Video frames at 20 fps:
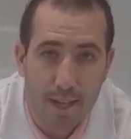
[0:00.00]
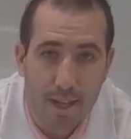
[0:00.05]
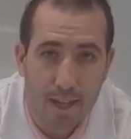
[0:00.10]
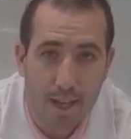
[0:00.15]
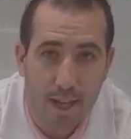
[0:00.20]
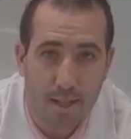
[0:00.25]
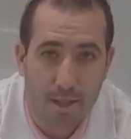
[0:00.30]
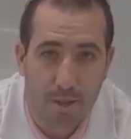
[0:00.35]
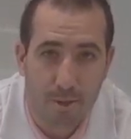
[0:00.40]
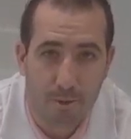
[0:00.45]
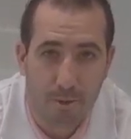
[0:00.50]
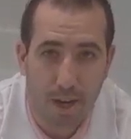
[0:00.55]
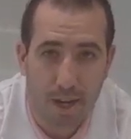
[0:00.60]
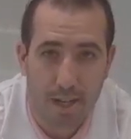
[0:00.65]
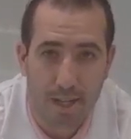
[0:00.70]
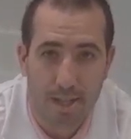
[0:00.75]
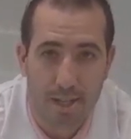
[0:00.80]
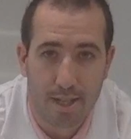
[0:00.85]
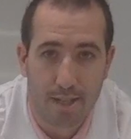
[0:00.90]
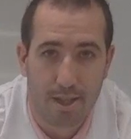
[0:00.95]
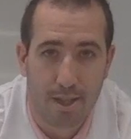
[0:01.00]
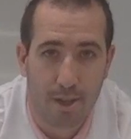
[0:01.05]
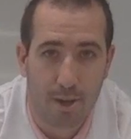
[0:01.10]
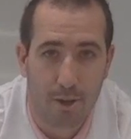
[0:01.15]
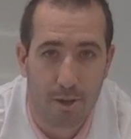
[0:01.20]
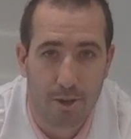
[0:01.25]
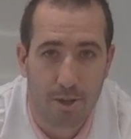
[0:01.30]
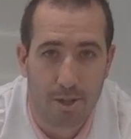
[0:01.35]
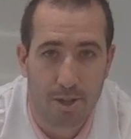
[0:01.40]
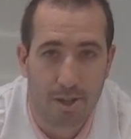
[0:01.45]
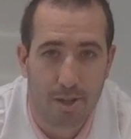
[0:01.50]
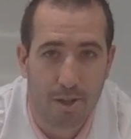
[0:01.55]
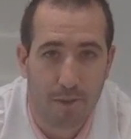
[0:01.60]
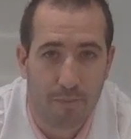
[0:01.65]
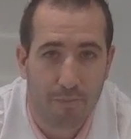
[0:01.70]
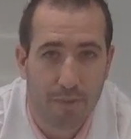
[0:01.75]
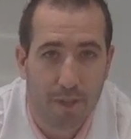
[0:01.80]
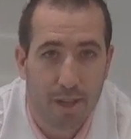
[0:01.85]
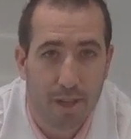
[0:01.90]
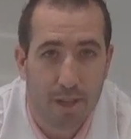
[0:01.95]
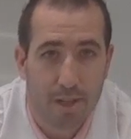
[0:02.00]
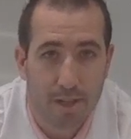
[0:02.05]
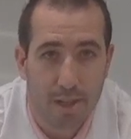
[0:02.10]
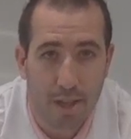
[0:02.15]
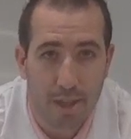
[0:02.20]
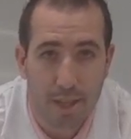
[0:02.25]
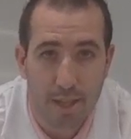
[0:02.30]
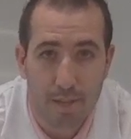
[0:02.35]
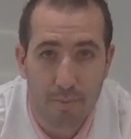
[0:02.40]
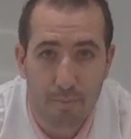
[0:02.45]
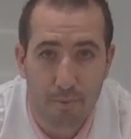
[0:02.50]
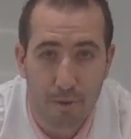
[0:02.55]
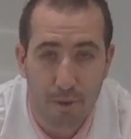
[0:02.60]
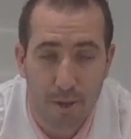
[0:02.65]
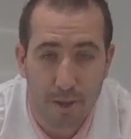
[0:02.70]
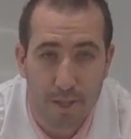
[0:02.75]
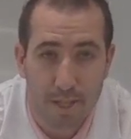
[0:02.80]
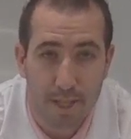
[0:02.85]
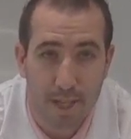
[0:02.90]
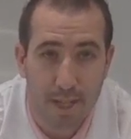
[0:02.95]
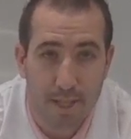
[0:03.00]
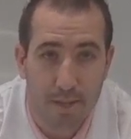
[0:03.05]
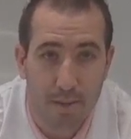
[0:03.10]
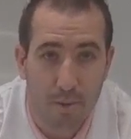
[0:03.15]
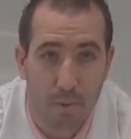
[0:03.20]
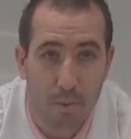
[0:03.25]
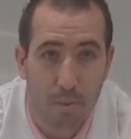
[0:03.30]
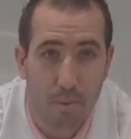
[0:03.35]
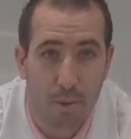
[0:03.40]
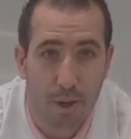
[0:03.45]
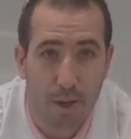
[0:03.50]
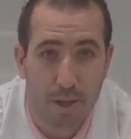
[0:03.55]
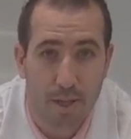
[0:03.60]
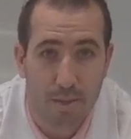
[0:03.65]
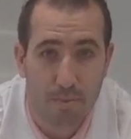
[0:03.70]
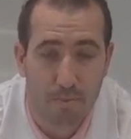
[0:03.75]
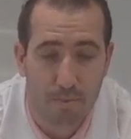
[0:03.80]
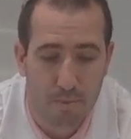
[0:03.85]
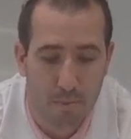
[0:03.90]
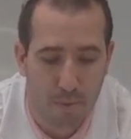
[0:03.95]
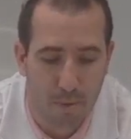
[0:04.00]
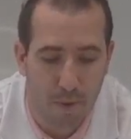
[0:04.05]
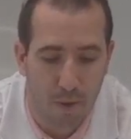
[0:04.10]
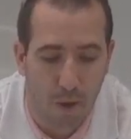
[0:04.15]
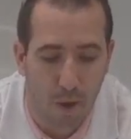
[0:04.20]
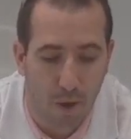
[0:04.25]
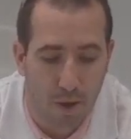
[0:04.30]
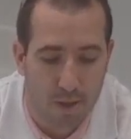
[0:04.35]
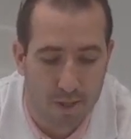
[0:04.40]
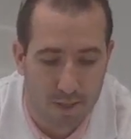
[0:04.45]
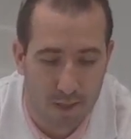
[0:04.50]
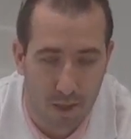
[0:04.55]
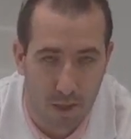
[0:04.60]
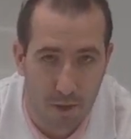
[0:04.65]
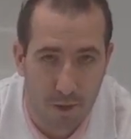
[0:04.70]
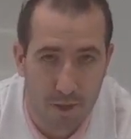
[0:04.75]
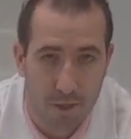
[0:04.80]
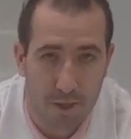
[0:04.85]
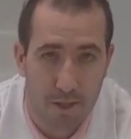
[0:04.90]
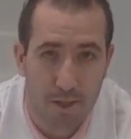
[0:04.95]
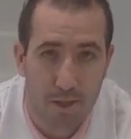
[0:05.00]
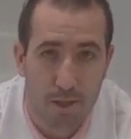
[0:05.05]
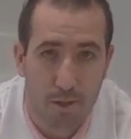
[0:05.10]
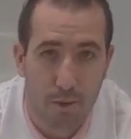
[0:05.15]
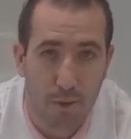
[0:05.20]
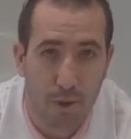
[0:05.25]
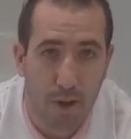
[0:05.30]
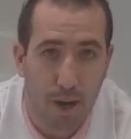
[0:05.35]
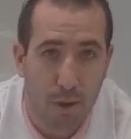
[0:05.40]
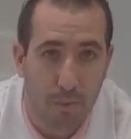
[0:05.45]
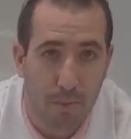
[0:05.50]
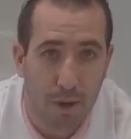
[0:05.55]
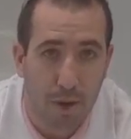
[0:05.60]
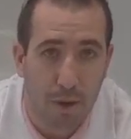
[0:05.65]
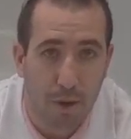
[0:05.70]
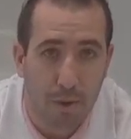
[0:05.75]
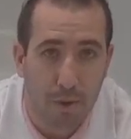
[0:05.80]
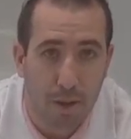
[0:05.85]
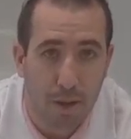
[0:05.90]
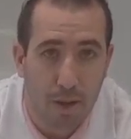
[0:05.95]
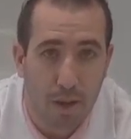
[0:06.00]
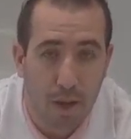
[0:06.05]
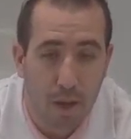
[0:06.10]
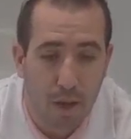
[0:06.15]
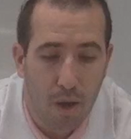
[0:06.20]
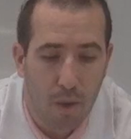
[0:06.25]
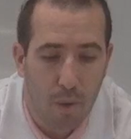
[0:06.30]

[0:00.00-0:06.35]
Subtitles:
that's correct, it's a solution. So this process works on solutions quite well,